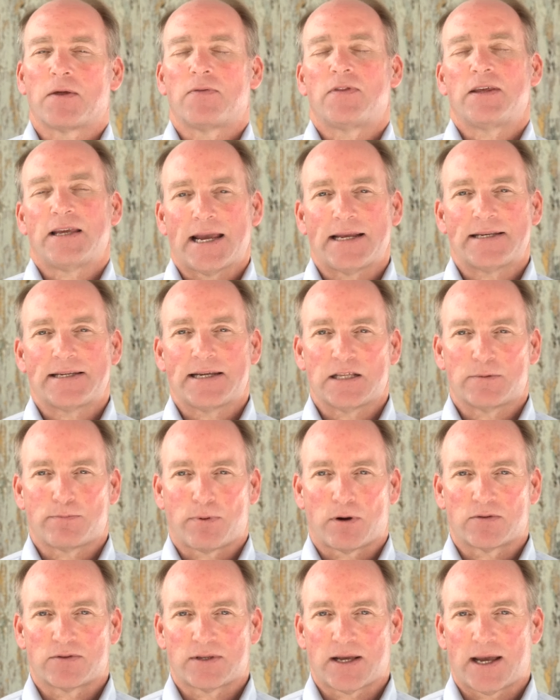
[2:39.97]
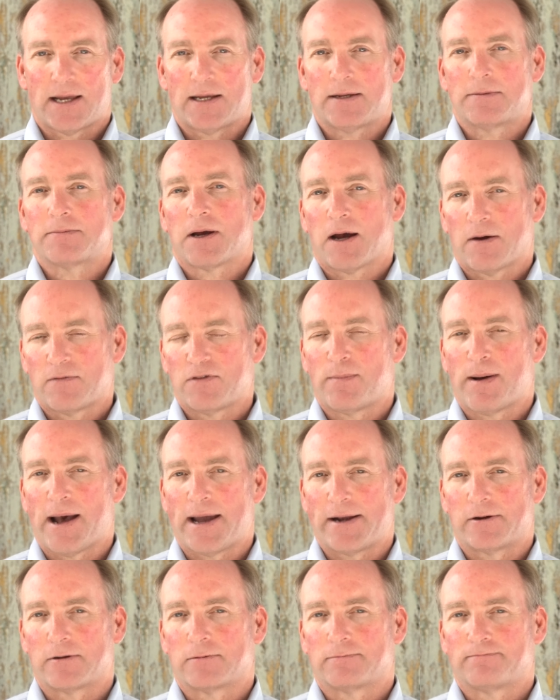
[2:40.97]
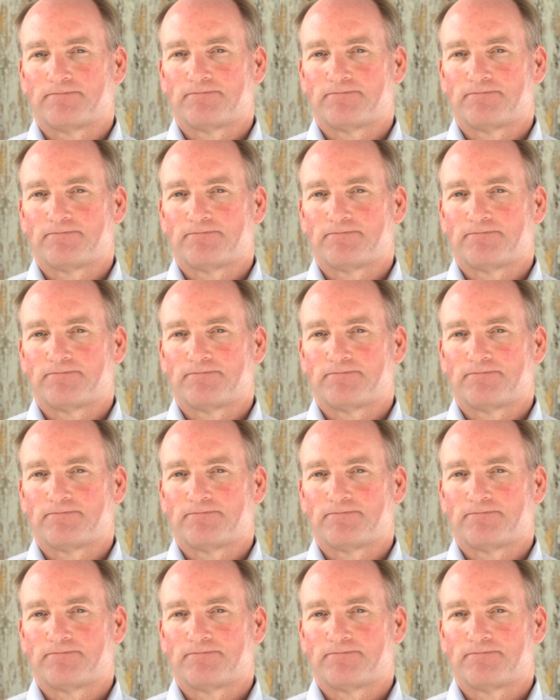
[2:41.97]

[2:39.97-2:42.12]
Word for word: the 18th birthday of the minor.